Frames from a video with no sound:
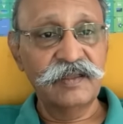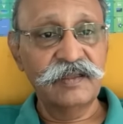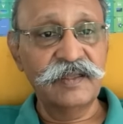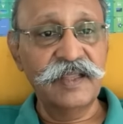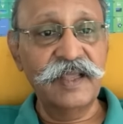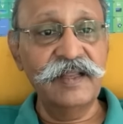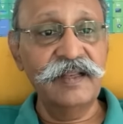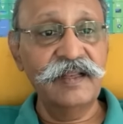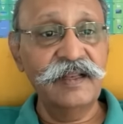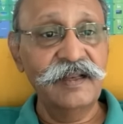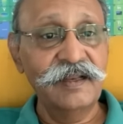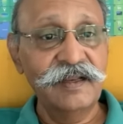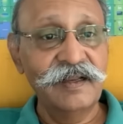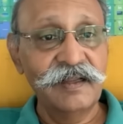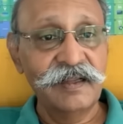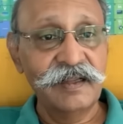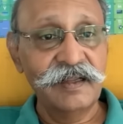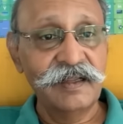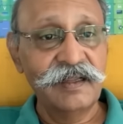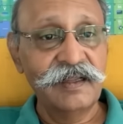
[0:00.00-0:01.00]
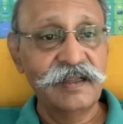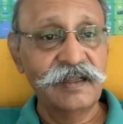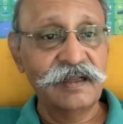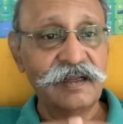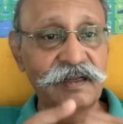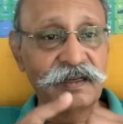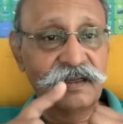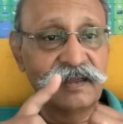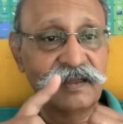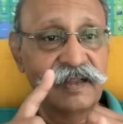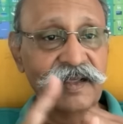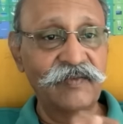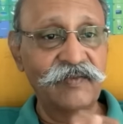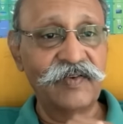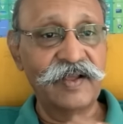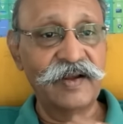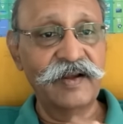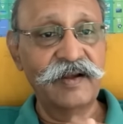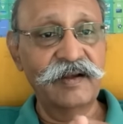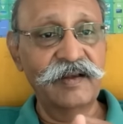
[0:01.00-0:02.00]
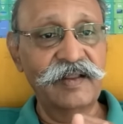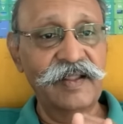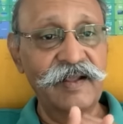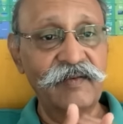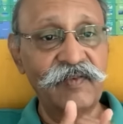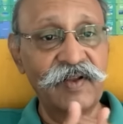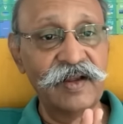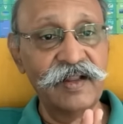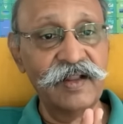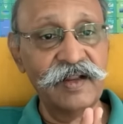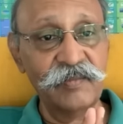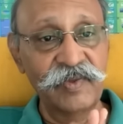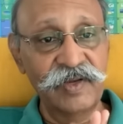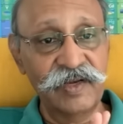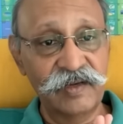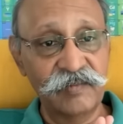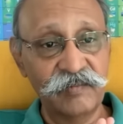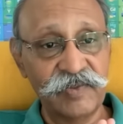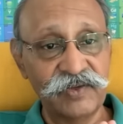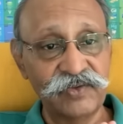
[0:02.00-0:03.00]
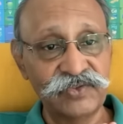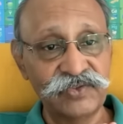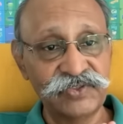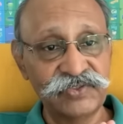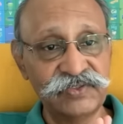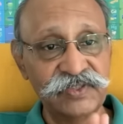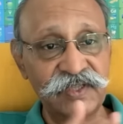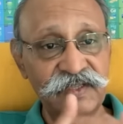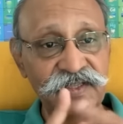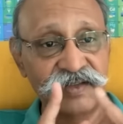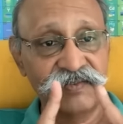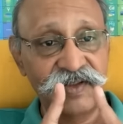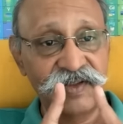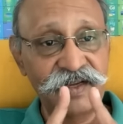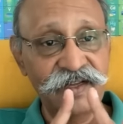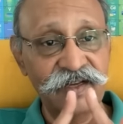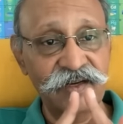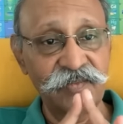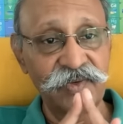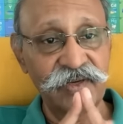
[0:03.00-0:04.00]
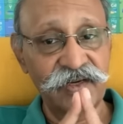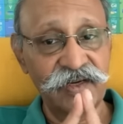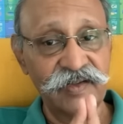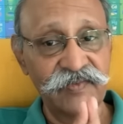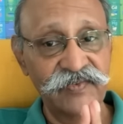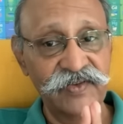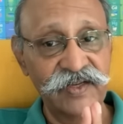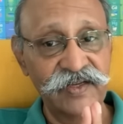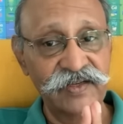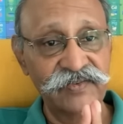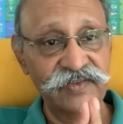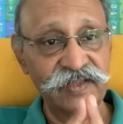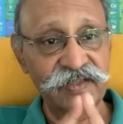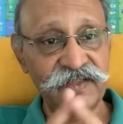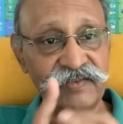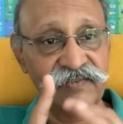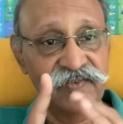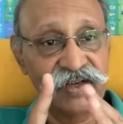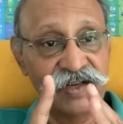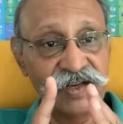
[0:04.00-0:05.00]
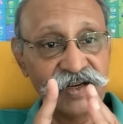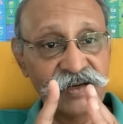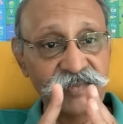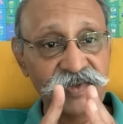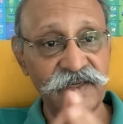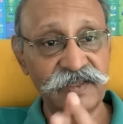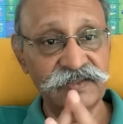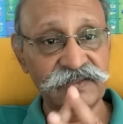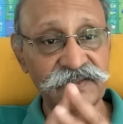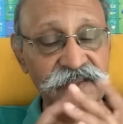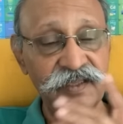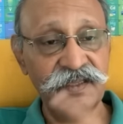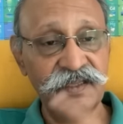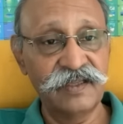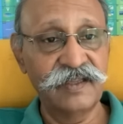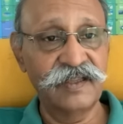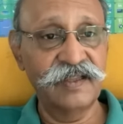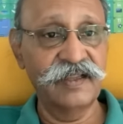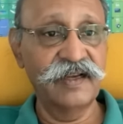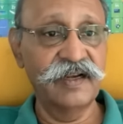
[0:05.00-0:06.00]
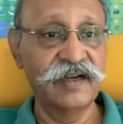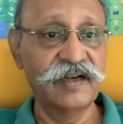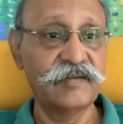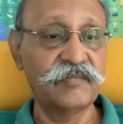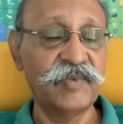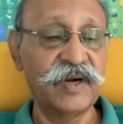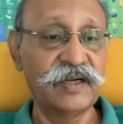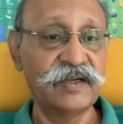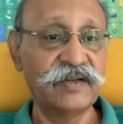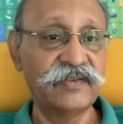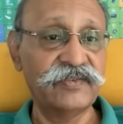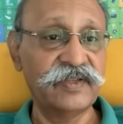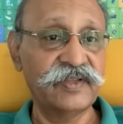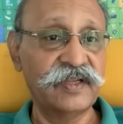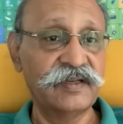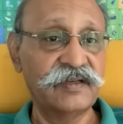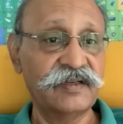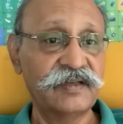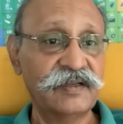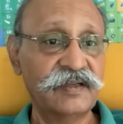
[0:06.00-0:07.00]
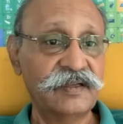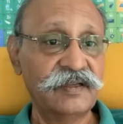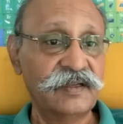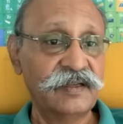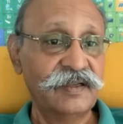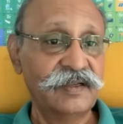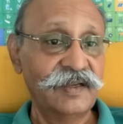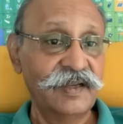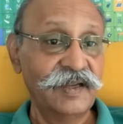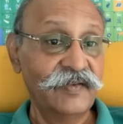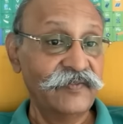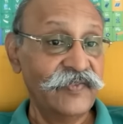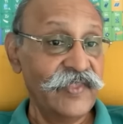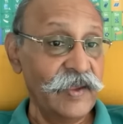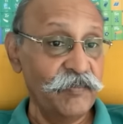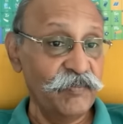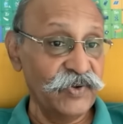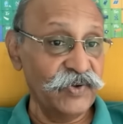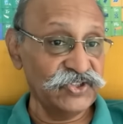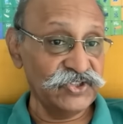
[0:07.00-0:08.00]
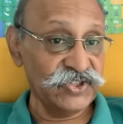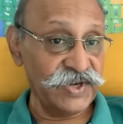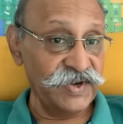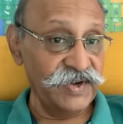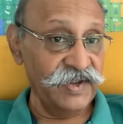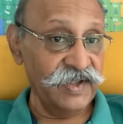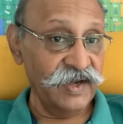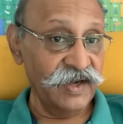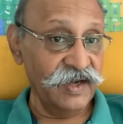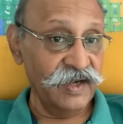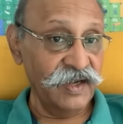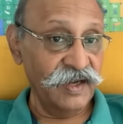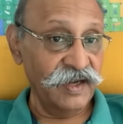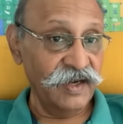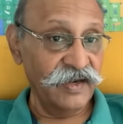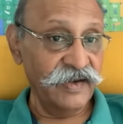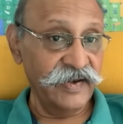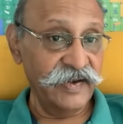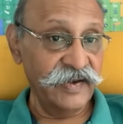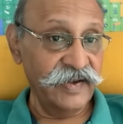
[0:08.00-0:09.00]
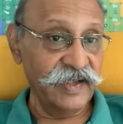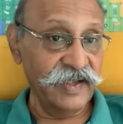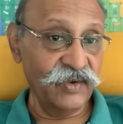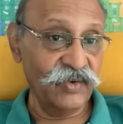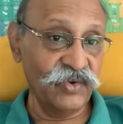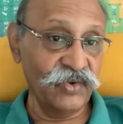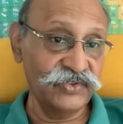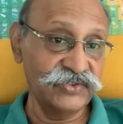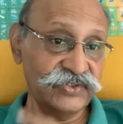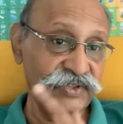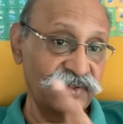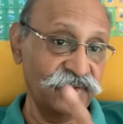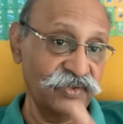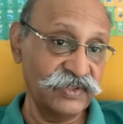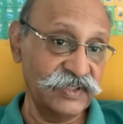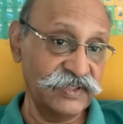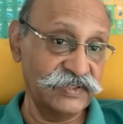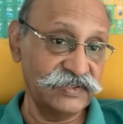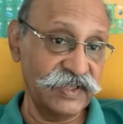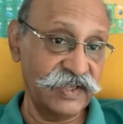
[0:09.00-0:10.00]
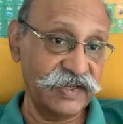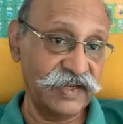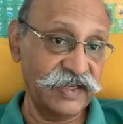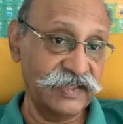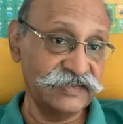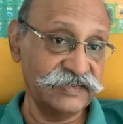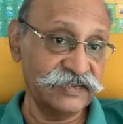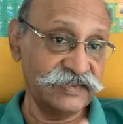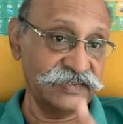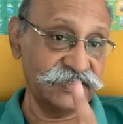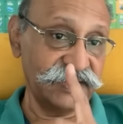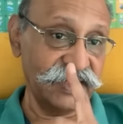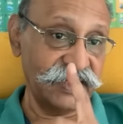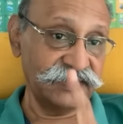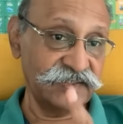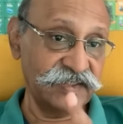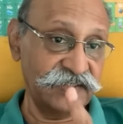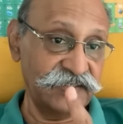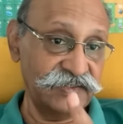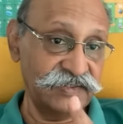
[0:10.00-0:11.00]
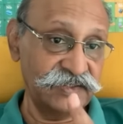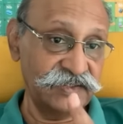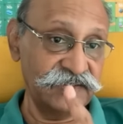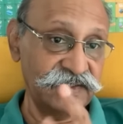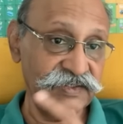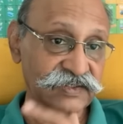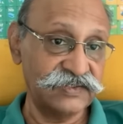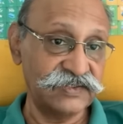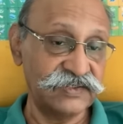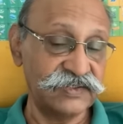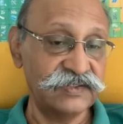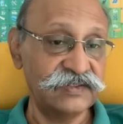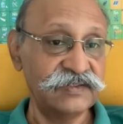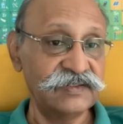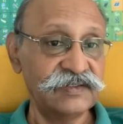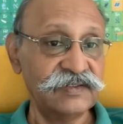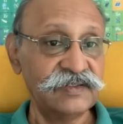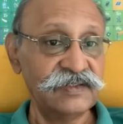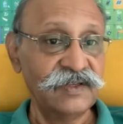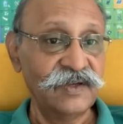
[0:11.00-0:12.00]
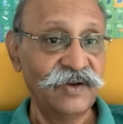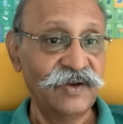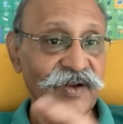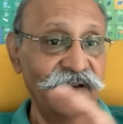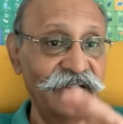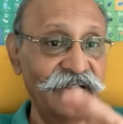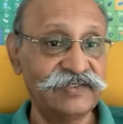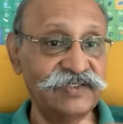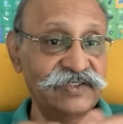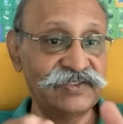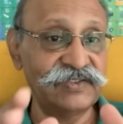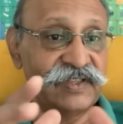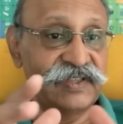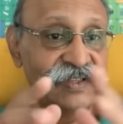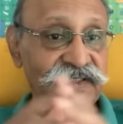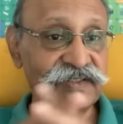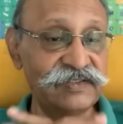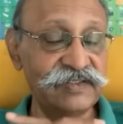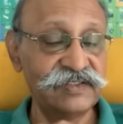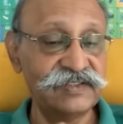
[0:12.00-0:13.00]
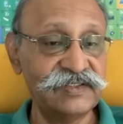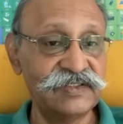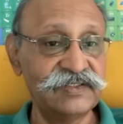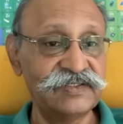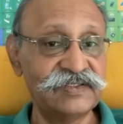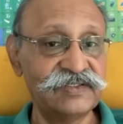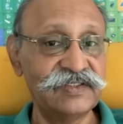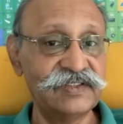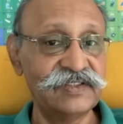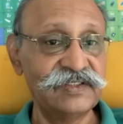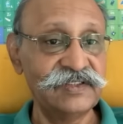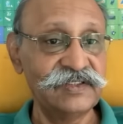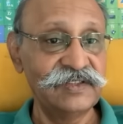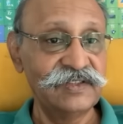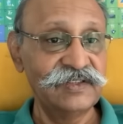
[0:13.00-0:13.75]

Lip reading: Then they are vulnerable in Balochistan, they are vulnerable in Afghanistan, they are vulnerable in Gilgit-Baltistan. If they push India and India goes into these areas and starts an insurgency or assists the insurgency,